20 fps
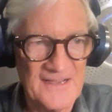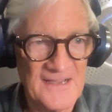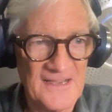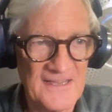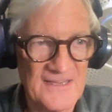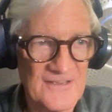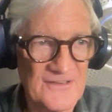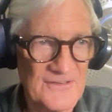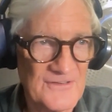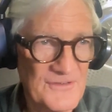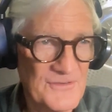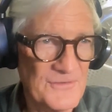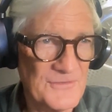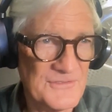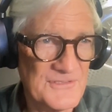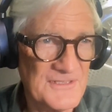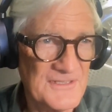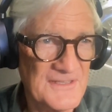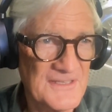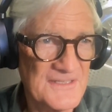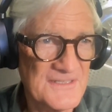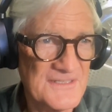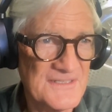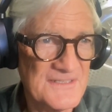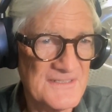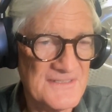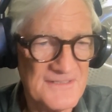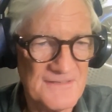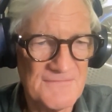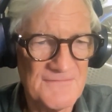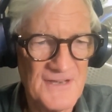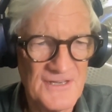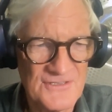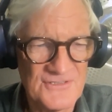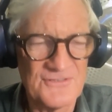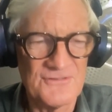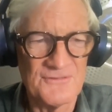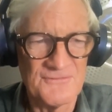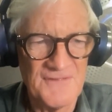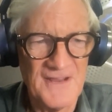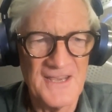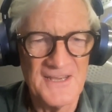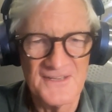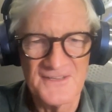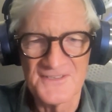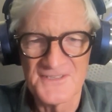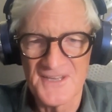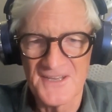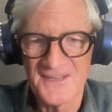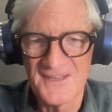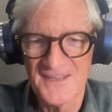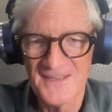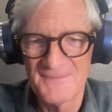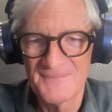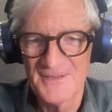I got caught in this torrential rain as I came